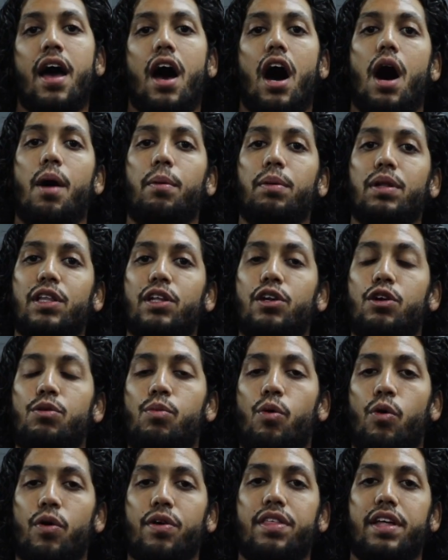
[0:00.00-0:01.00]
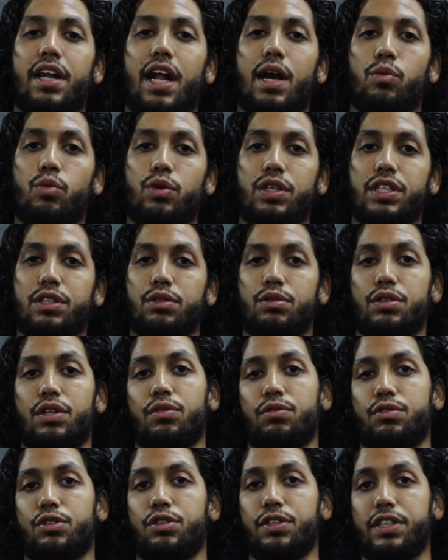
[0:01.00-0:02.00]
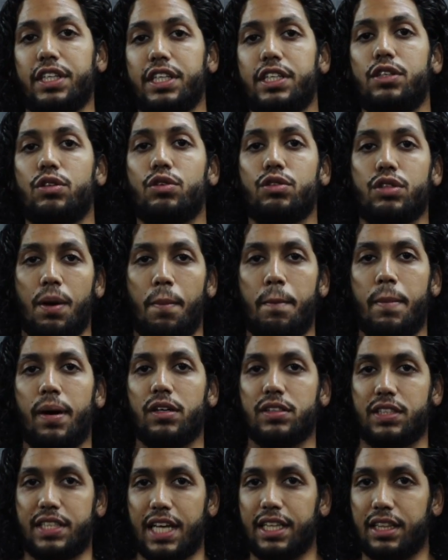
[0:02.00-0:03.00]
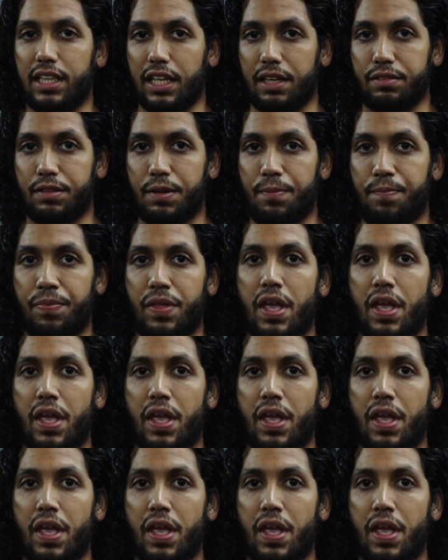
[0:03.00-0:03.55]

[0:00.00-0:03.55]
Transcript: a little more than I would do with a traditional dumbbell deadlift.